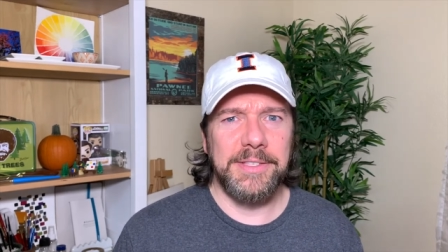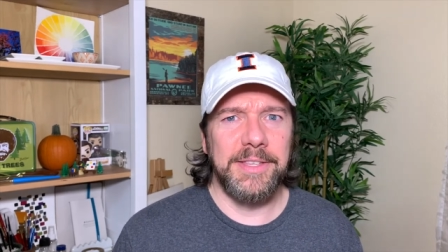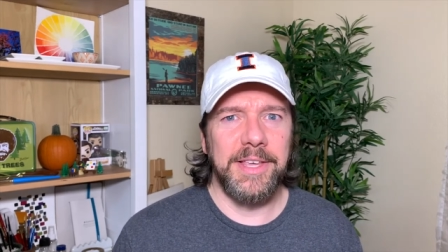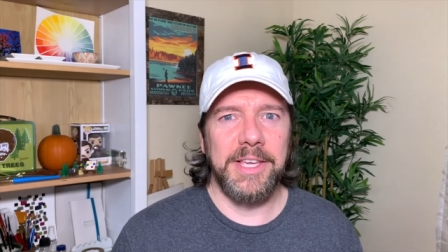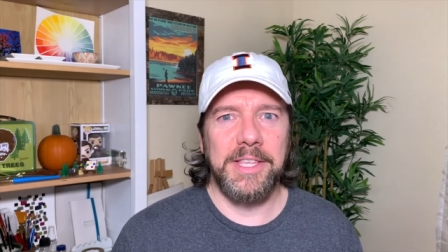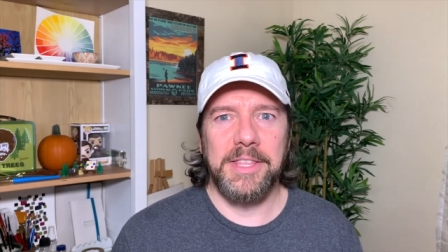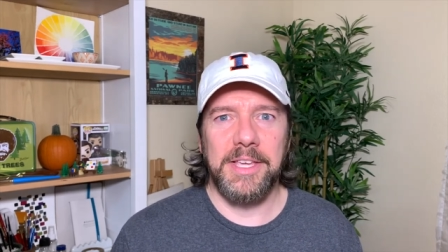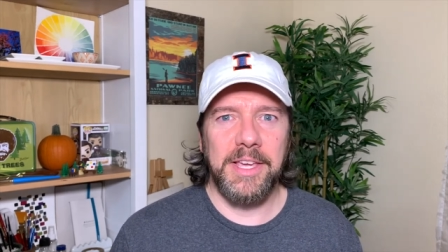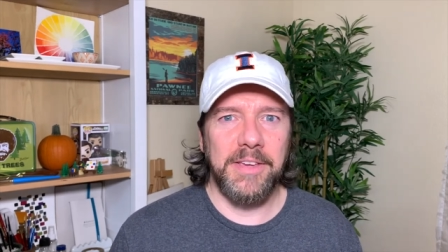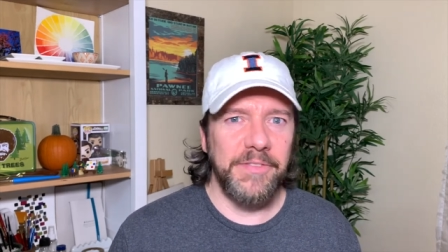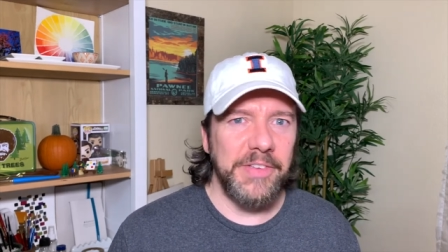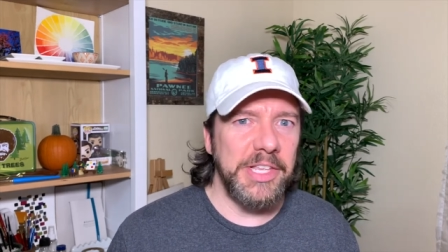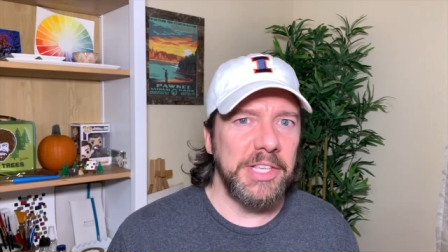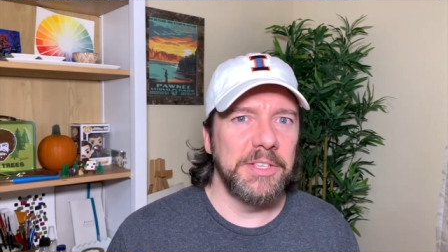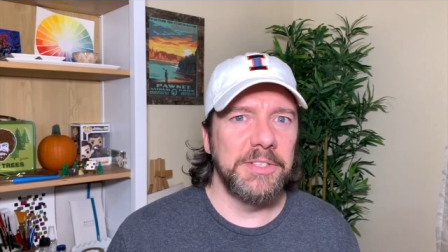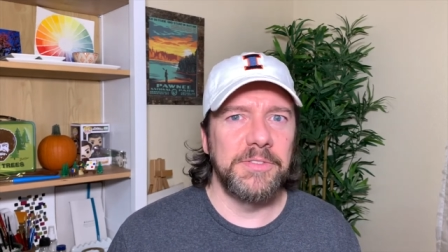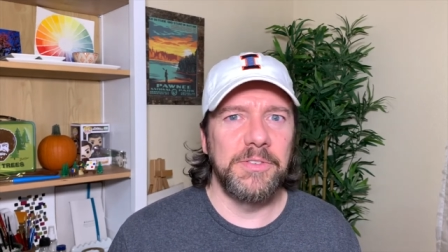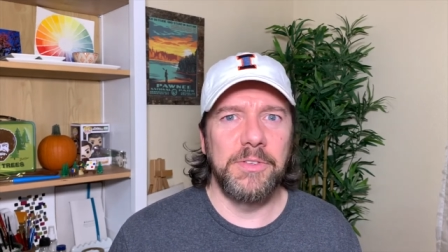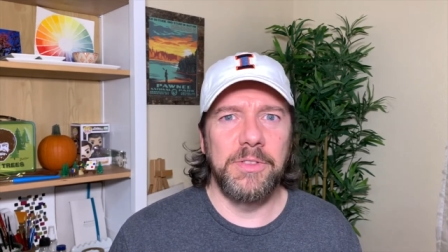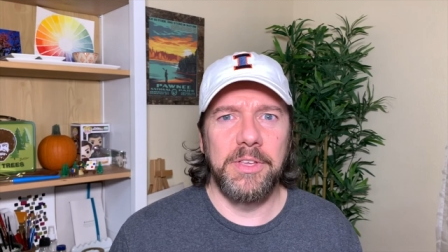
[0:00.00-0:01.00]
like, the
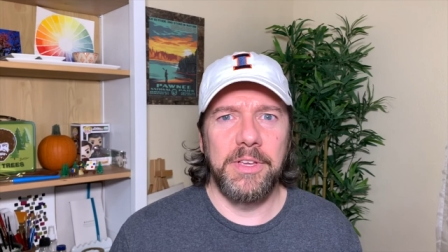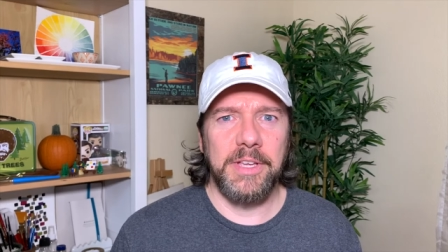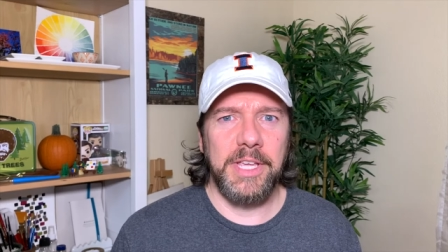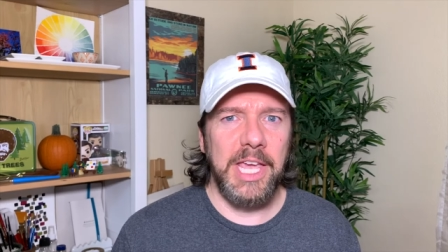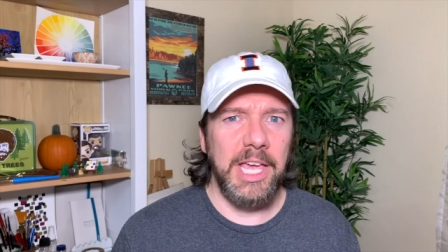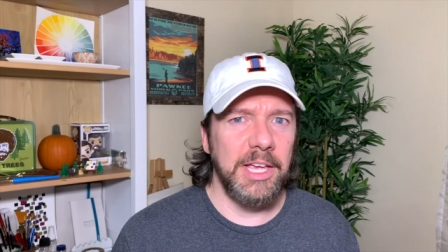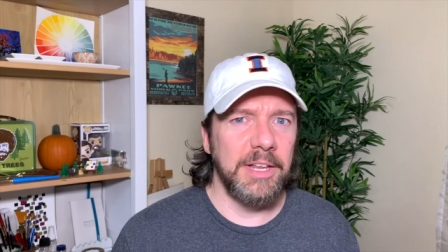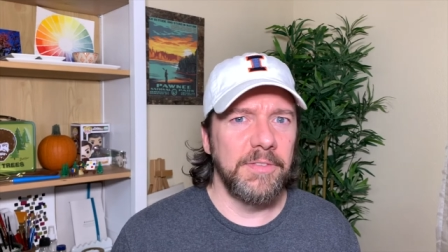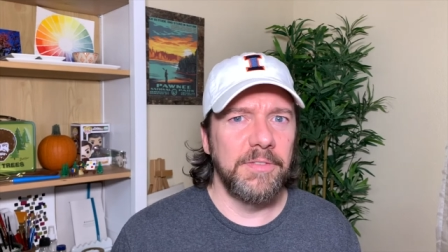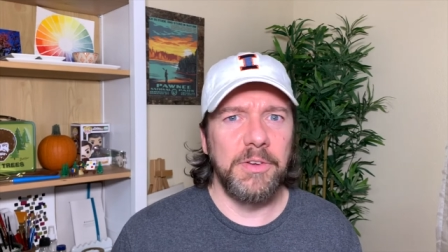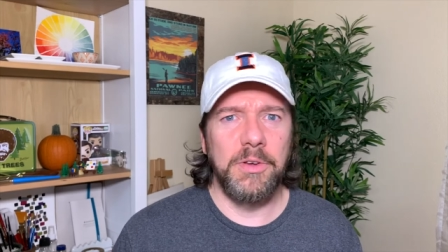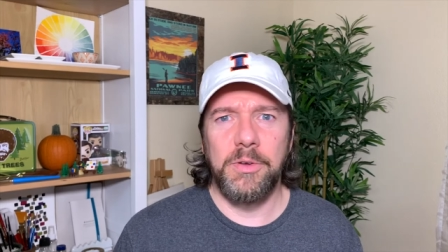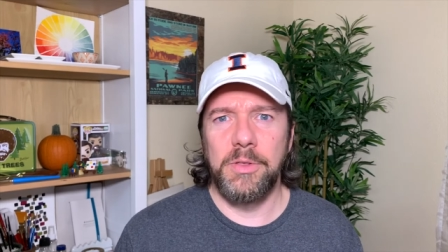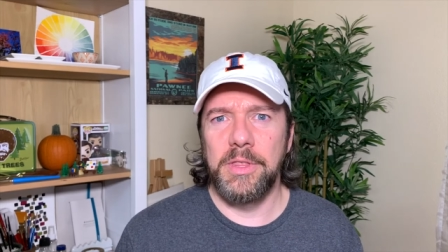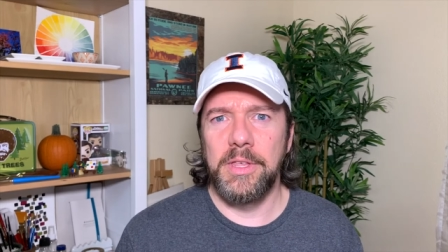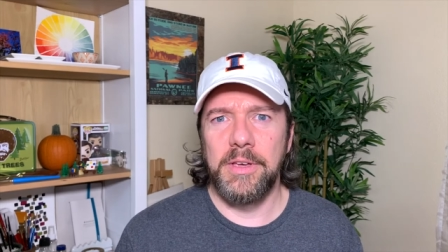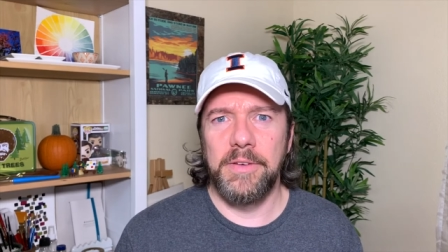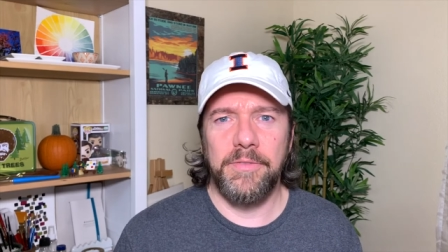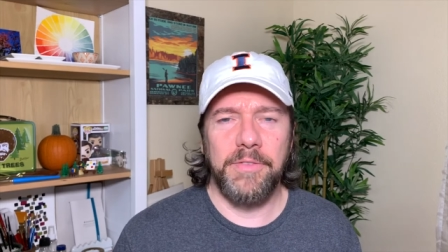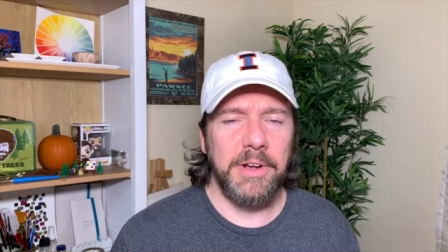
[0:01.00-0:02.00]
convenience food, the canned food,
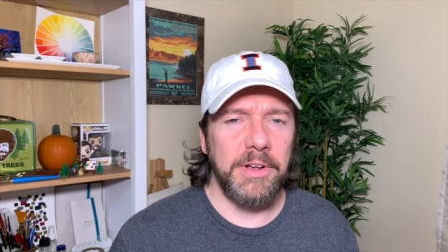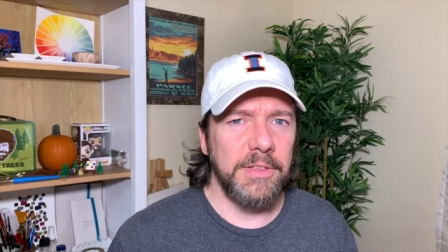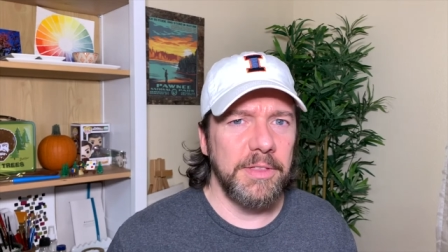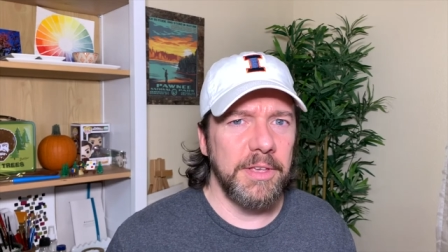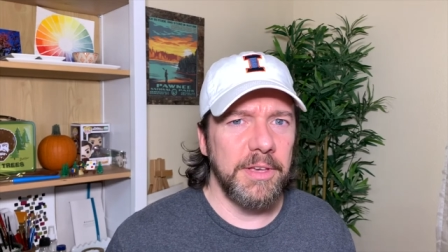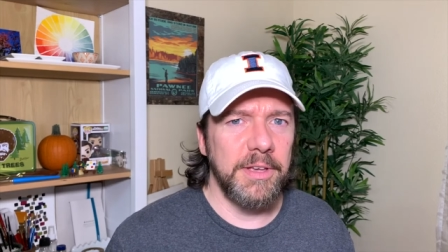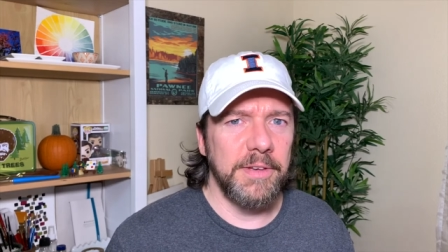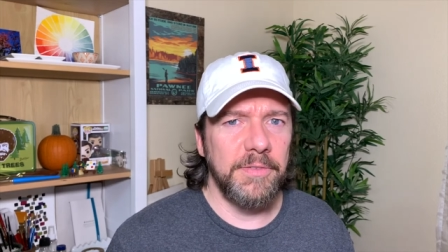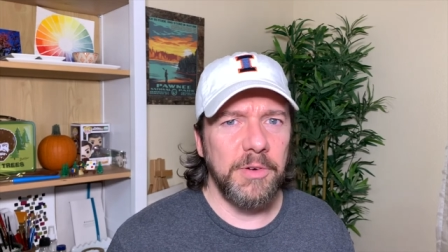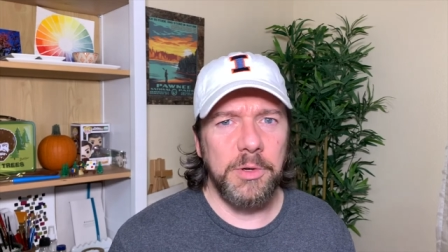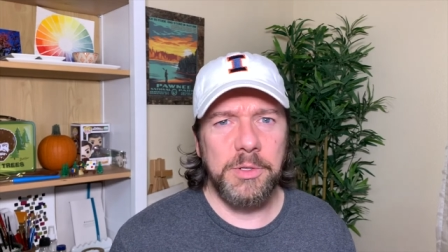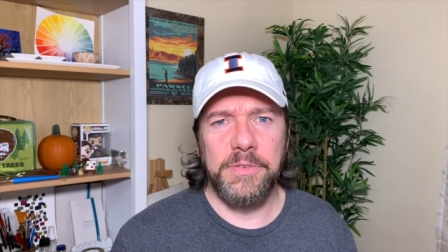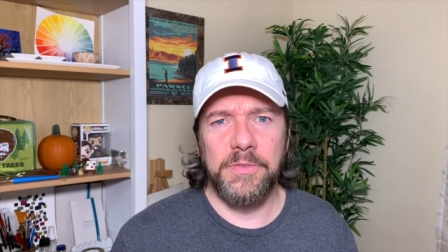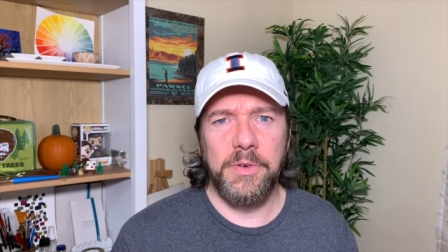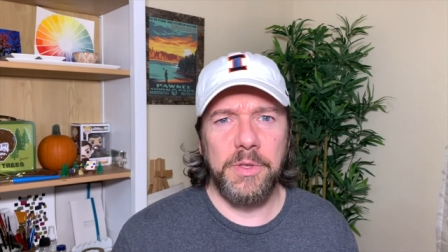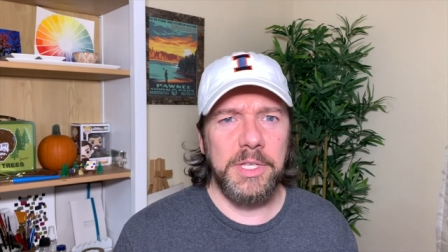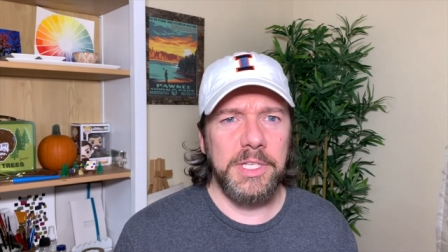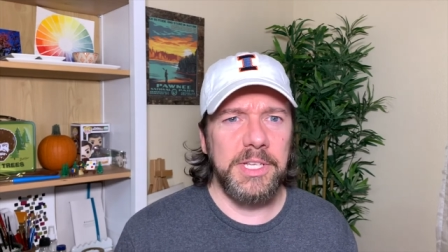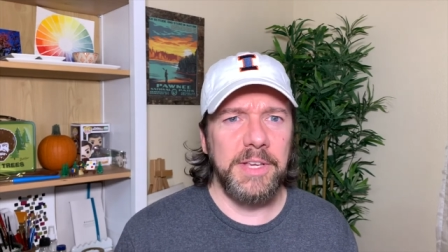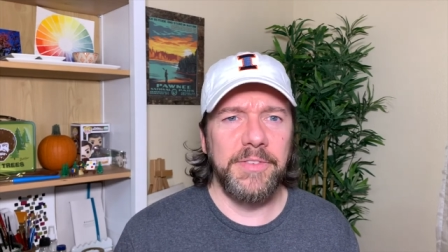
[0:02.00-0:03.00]
the frozen
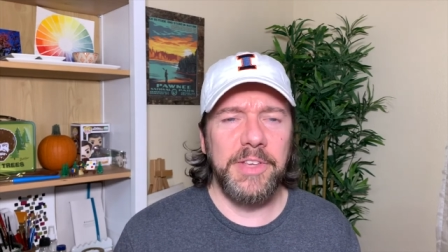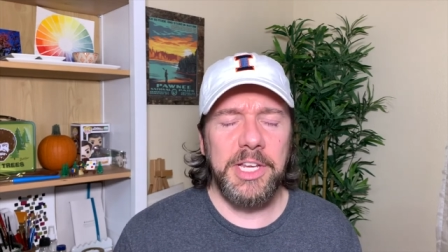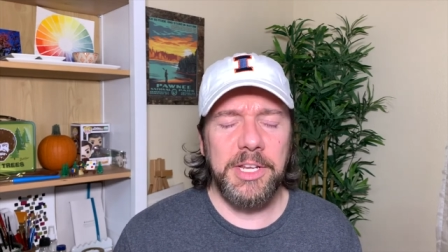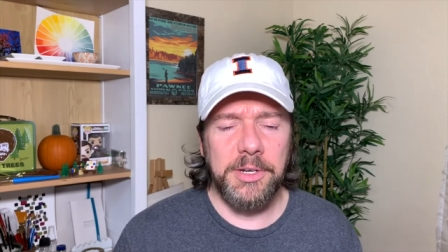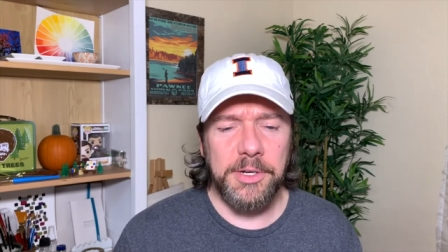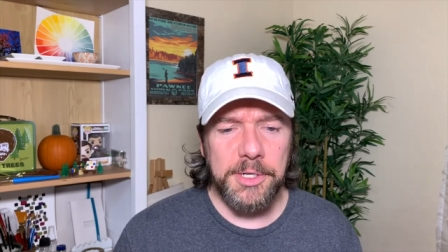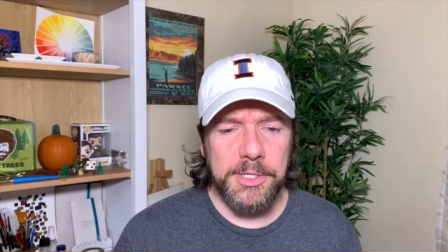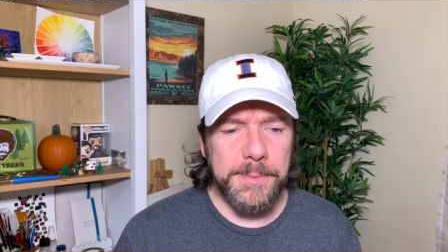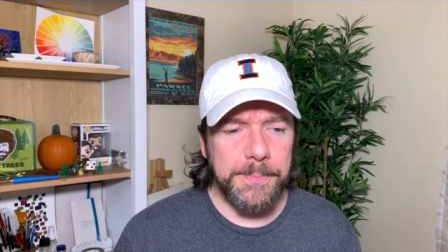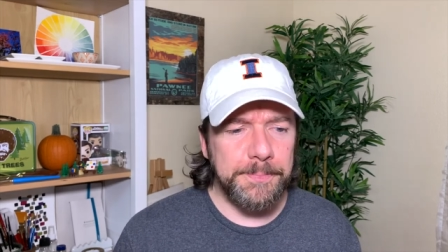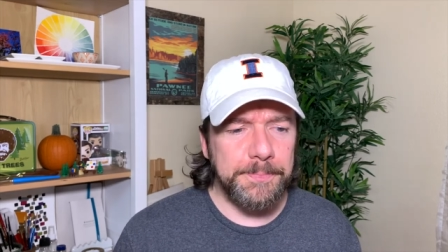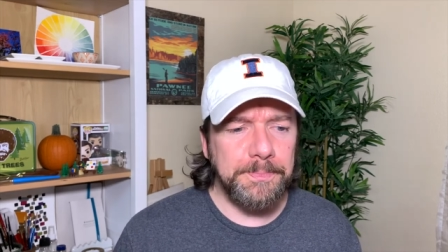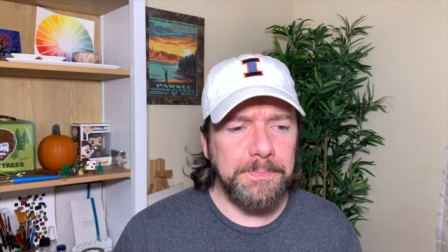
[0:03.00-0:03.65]
food, the TV dinners.